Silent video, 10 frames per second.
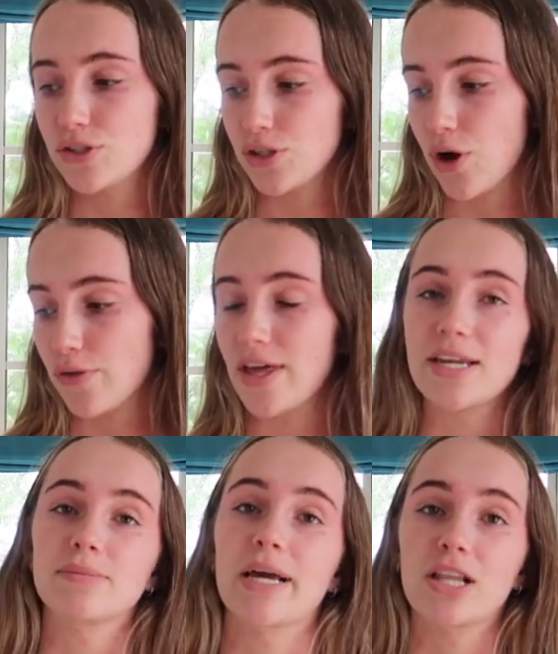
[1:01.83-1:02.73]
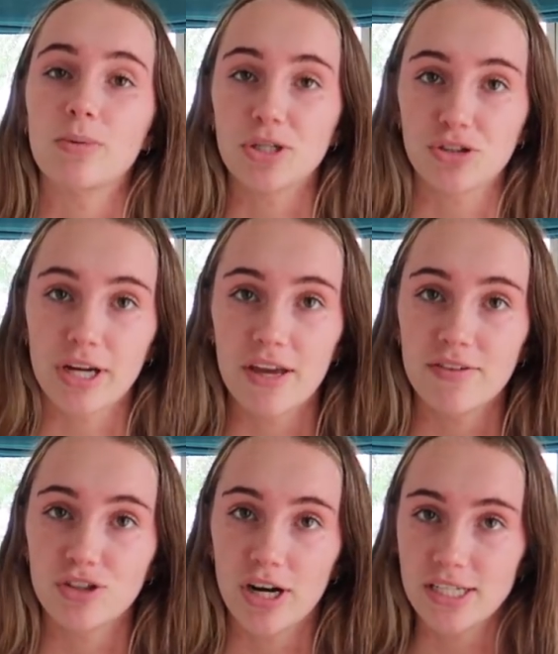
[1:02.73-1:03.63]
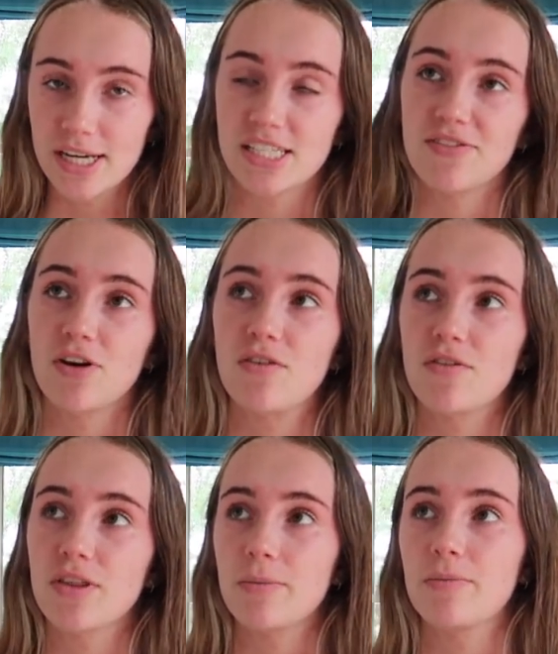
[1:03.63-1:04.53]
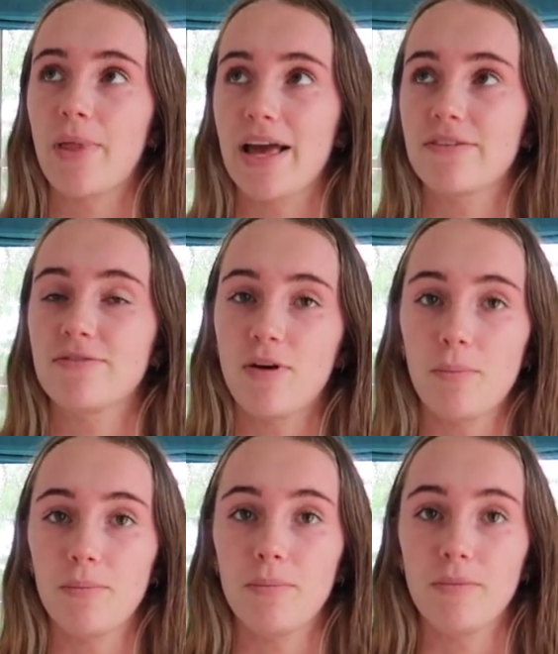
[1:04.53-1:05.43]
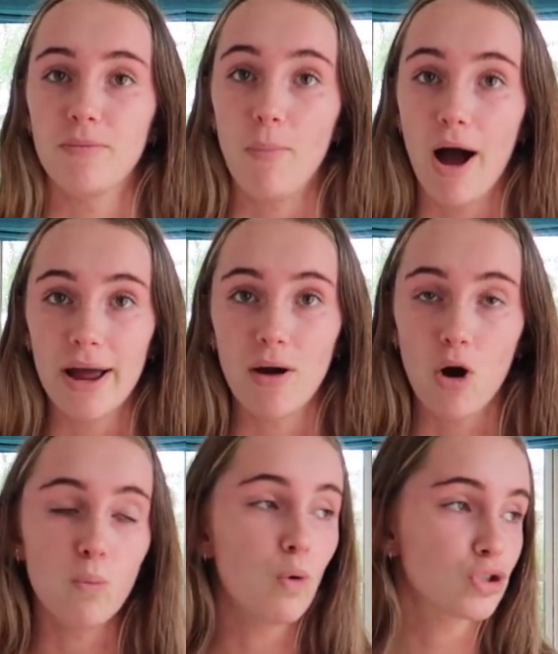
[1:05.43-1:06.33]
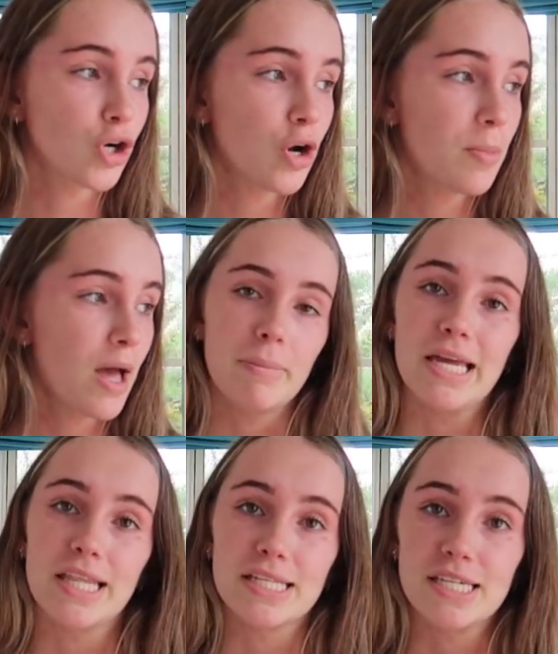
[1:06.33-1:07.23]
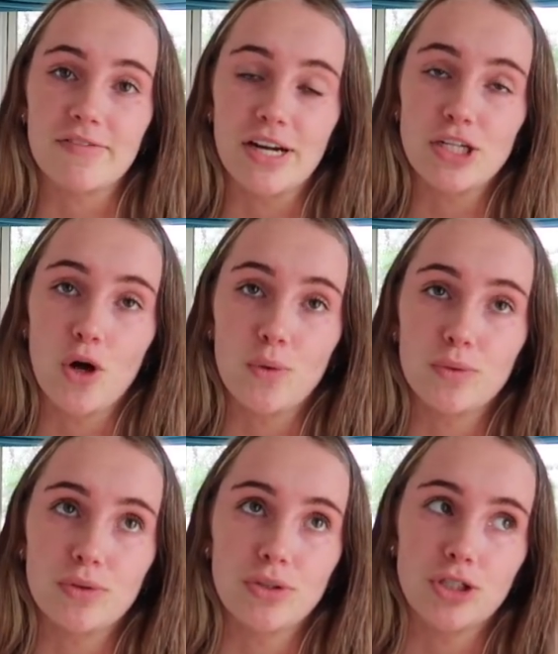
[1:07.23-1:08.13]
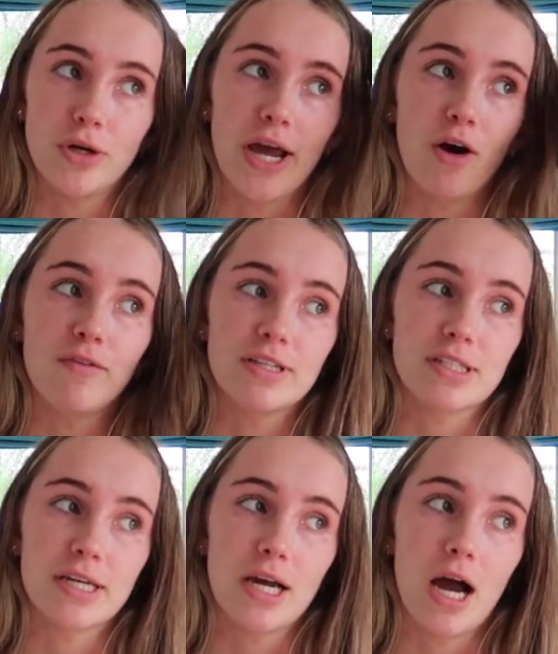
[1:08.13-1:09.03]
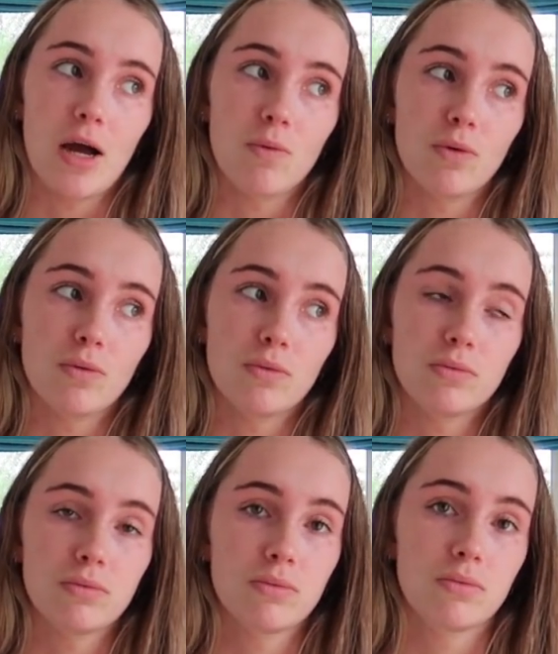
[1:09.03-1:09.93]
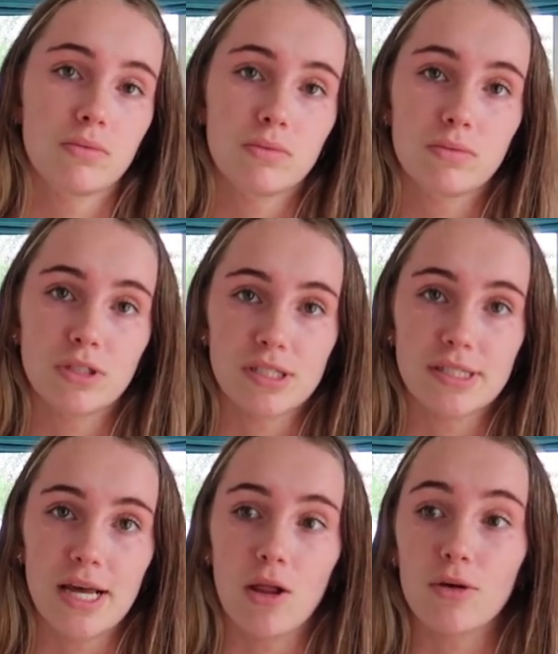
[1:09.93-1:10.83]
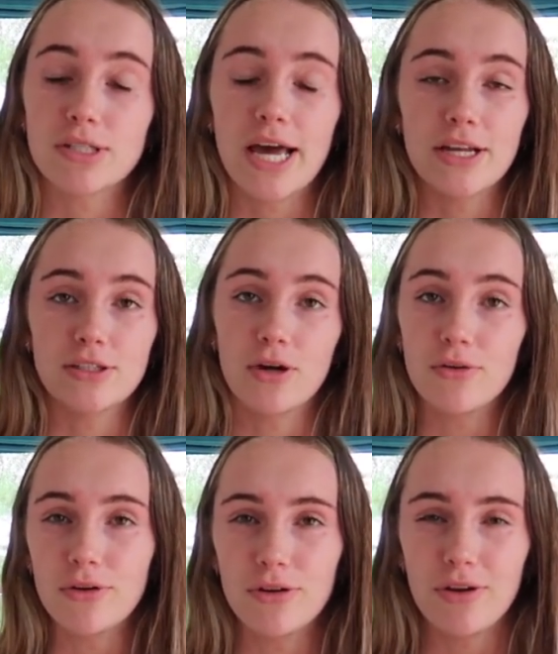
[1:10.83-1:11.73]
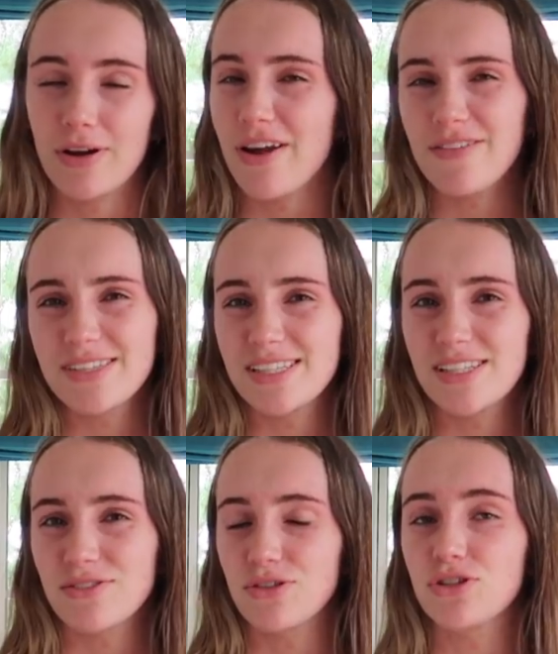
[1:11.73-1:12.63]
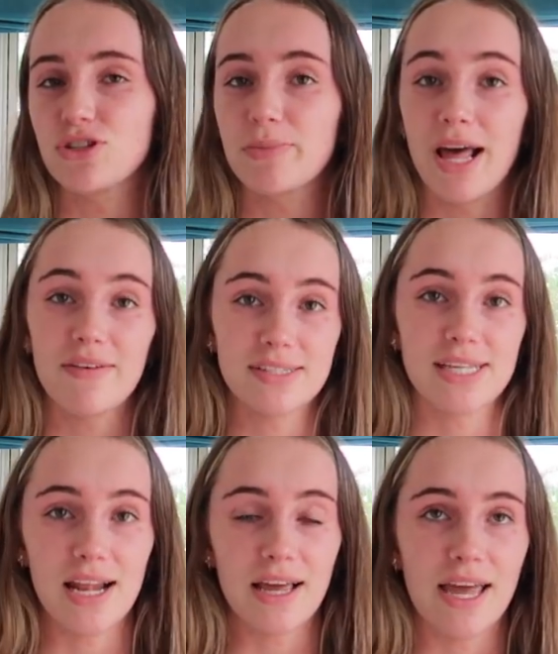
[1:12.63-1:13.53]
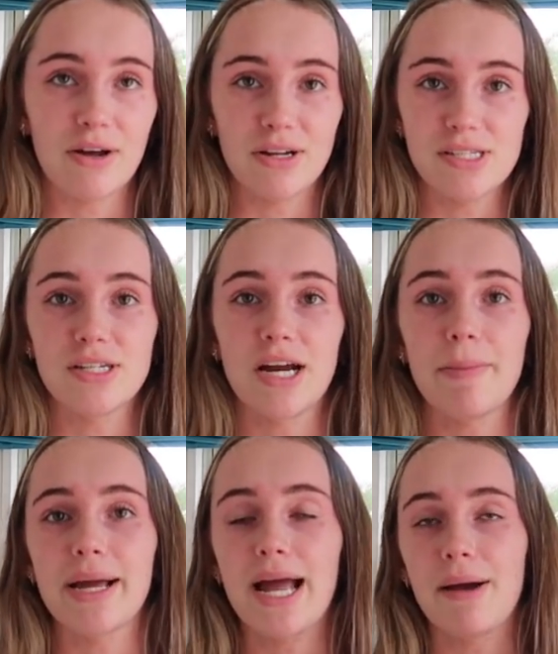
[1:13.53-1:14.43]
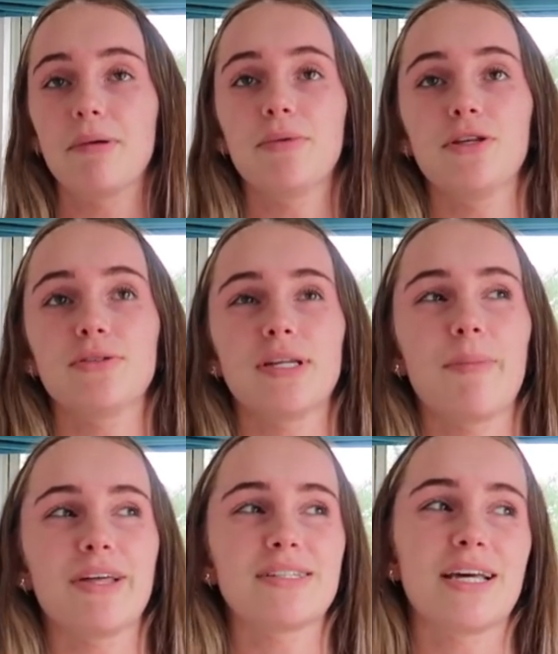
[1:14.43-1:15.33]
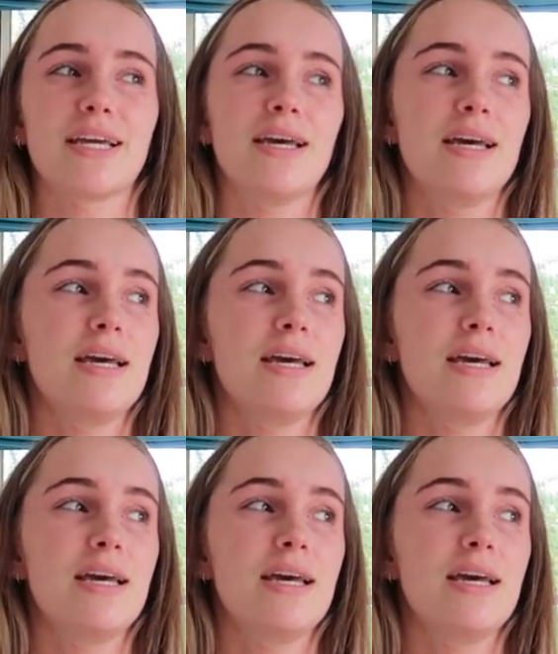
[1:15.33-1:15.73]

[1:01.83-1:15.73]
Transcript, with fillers: so that does make it a little bit tricky for trying to take stuff over for them, like from my own wardrobe. But yeah, the stuff that I don't donate, obviously I will just sell, because I don't know, I haven't said this on YouTube, but I have a selling account on Instagram. I can't remember the username. I think it's like